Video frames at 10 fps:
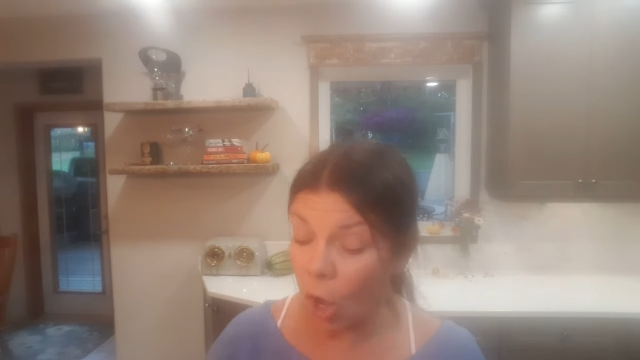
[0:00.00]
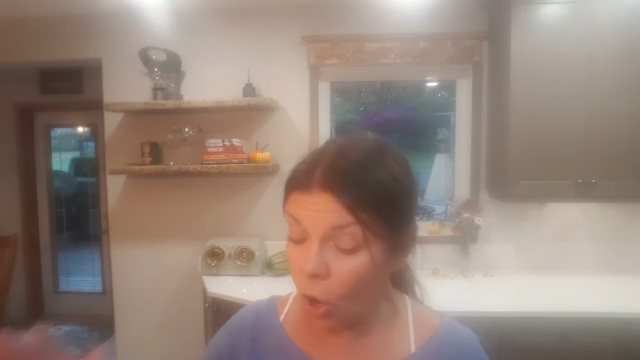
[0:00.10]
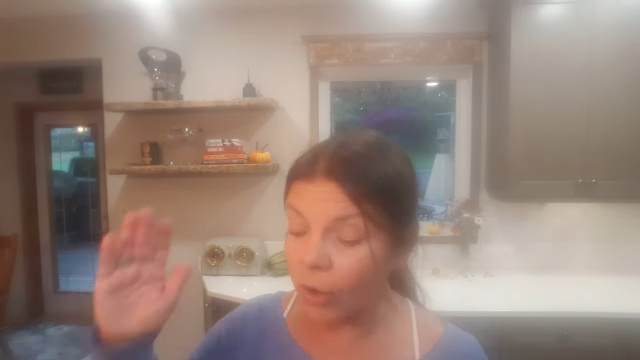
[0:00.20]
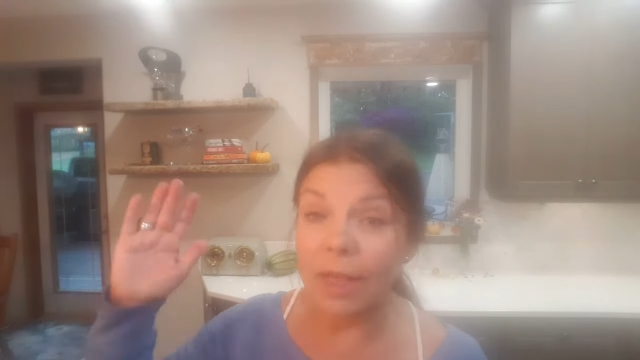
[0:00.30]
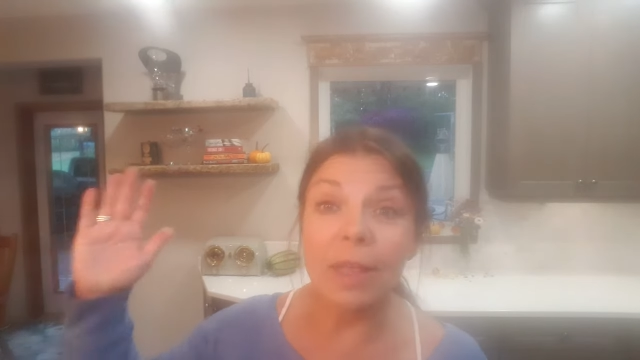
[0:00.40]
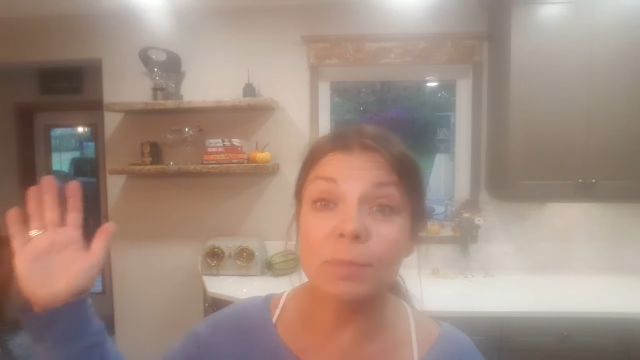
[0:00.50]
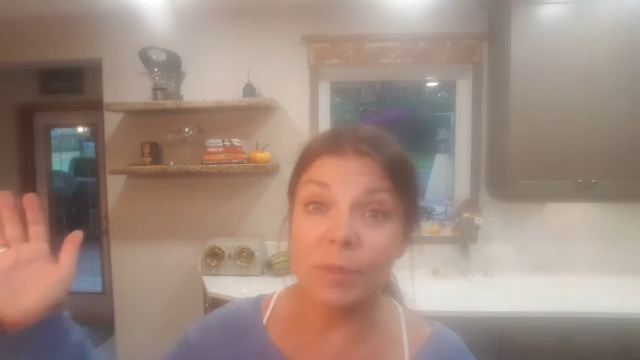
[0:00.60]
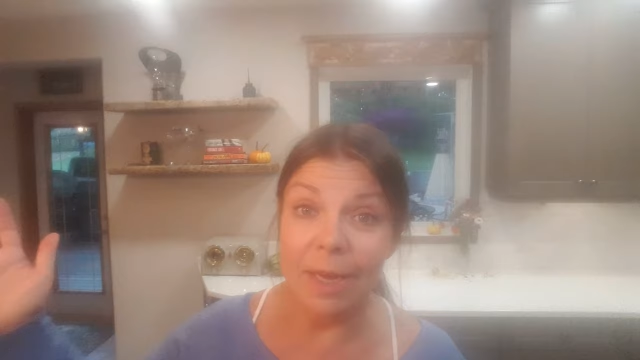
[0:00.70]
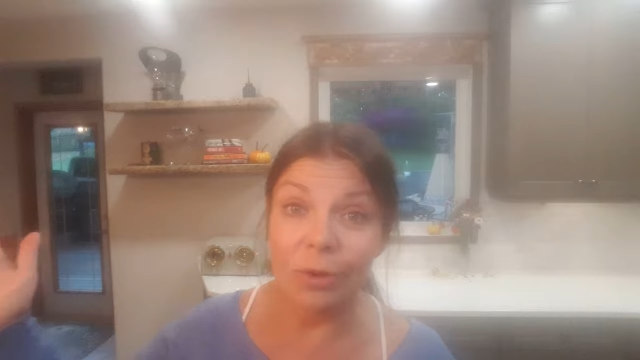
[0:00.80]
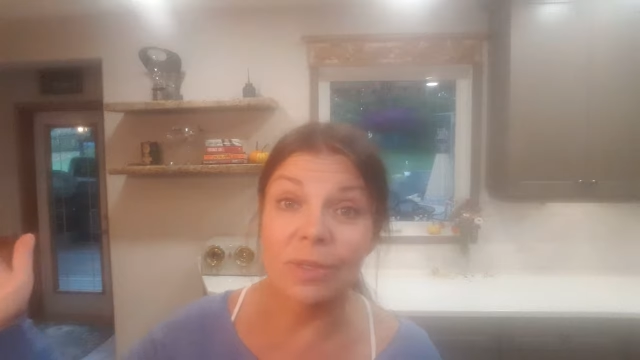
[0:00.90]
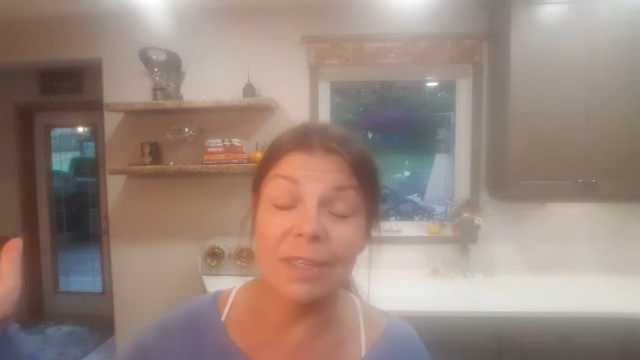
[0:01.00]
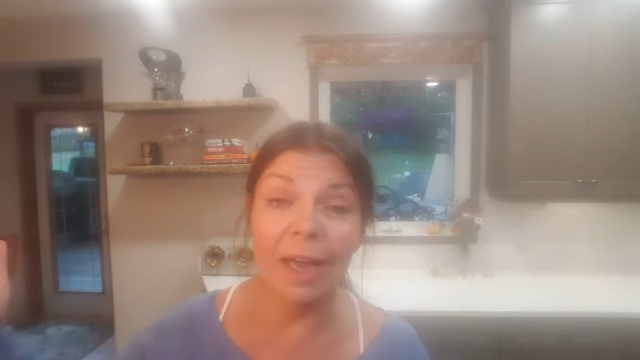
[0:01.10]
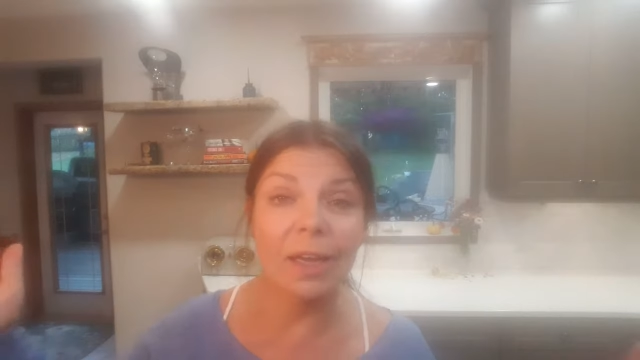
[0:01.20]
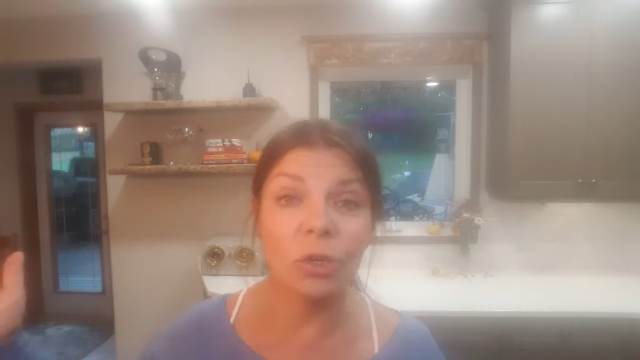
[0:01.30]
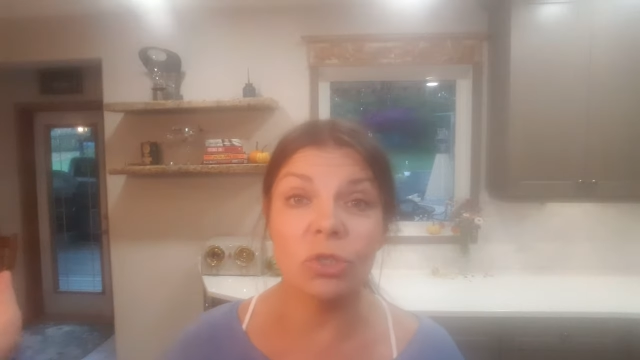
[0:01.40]
Okay, that's potatoes. See,
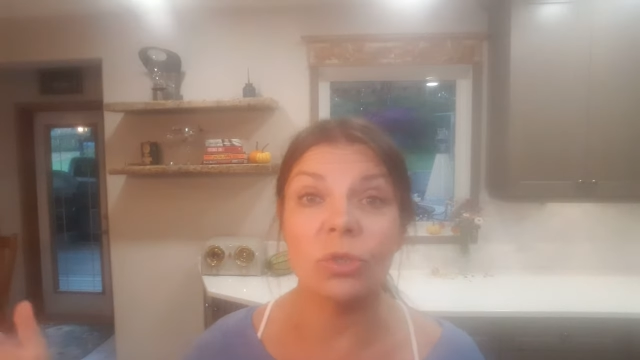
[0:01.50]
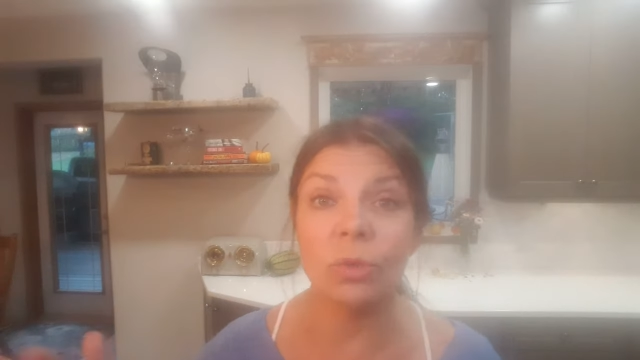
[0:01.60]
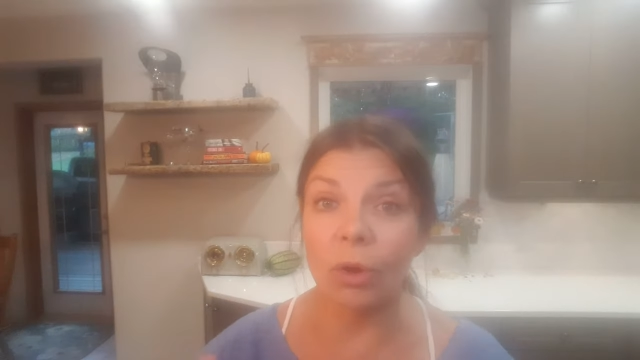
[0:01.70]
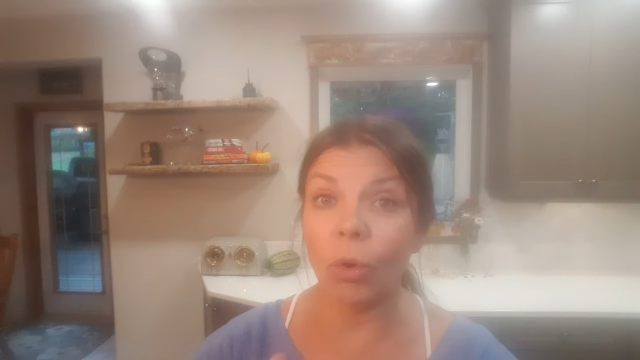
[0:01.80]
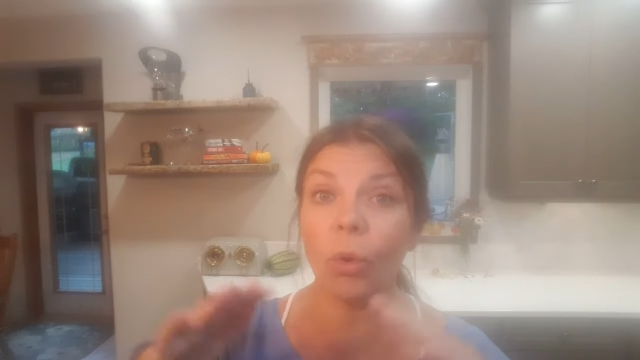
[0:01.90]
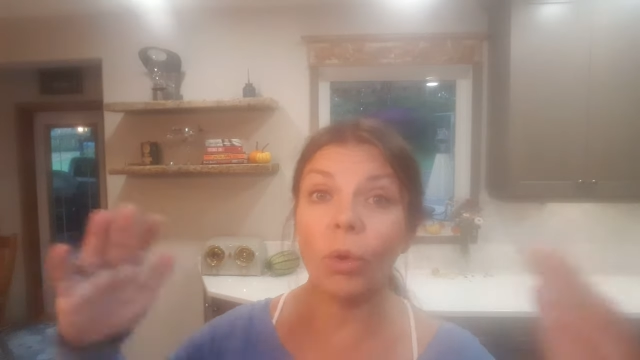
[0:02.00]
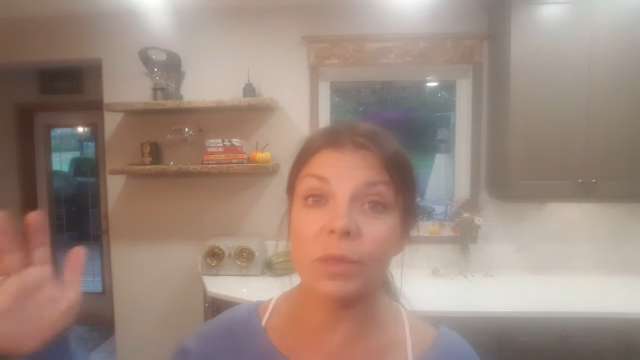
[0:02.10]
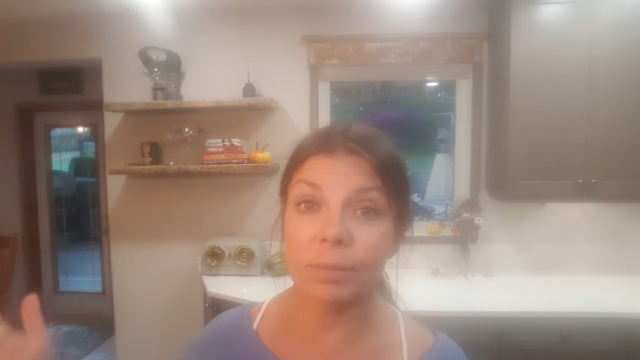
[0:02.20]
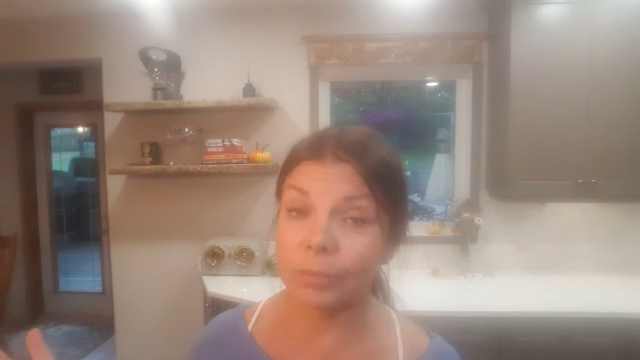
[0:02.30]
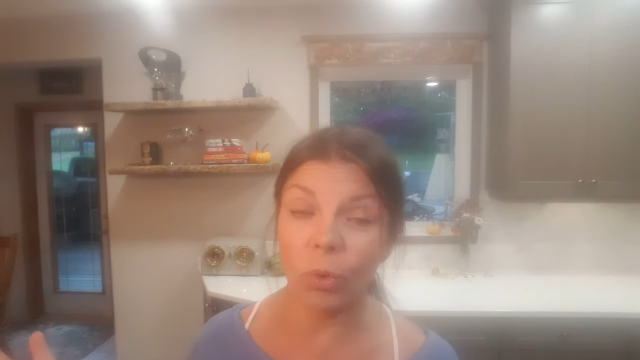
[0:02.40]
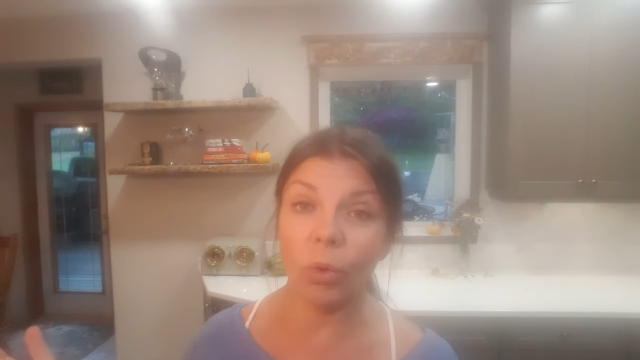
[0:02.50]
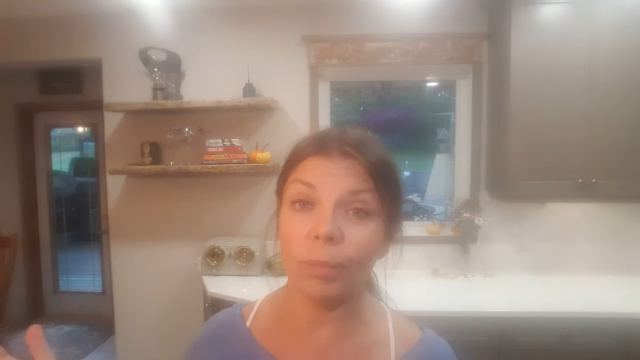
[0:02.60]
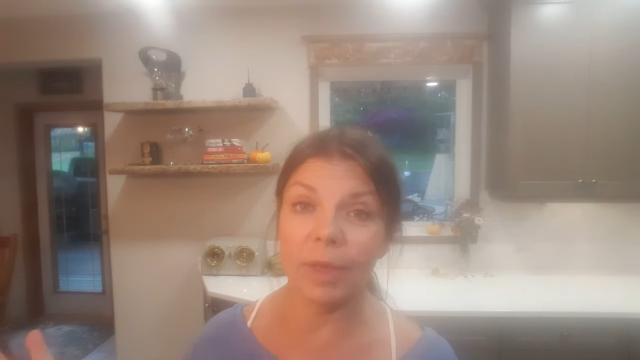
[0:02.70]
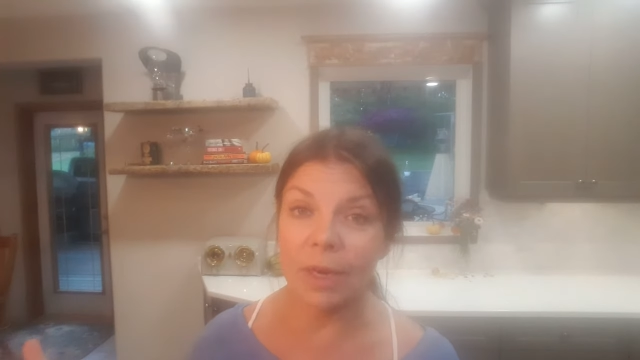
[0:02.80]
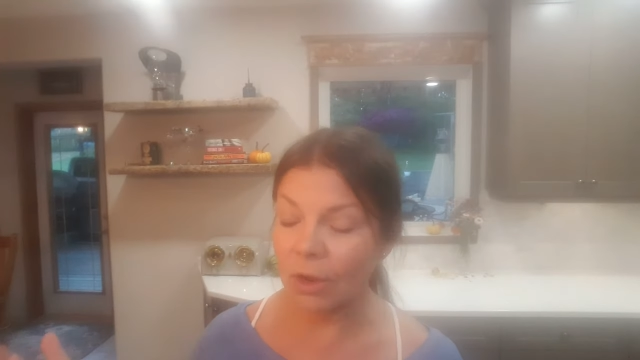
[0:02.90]
I can do a whole
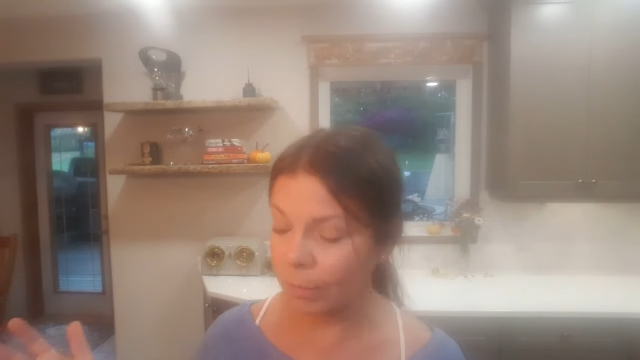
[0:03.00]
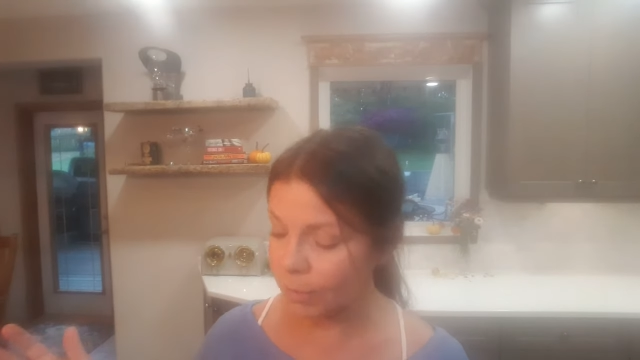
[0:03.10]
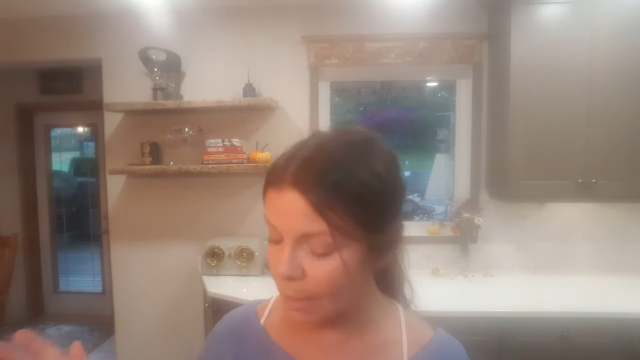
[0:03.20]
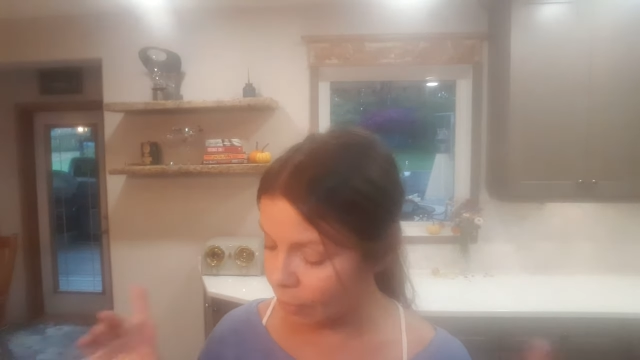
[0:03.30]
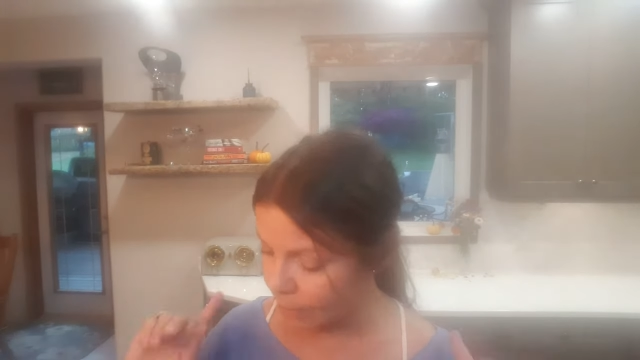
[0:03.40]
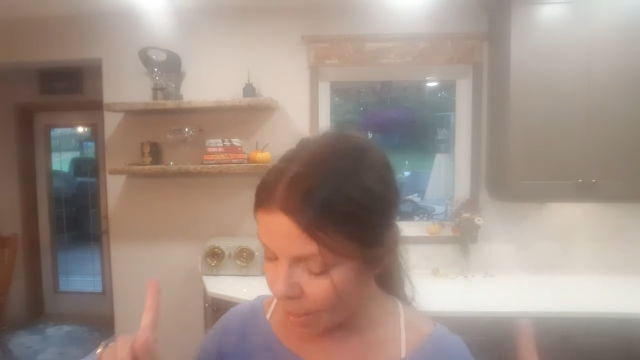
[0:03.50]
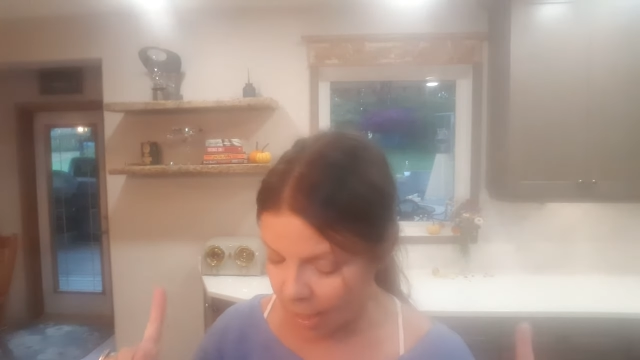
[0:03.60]
minute on potatoes.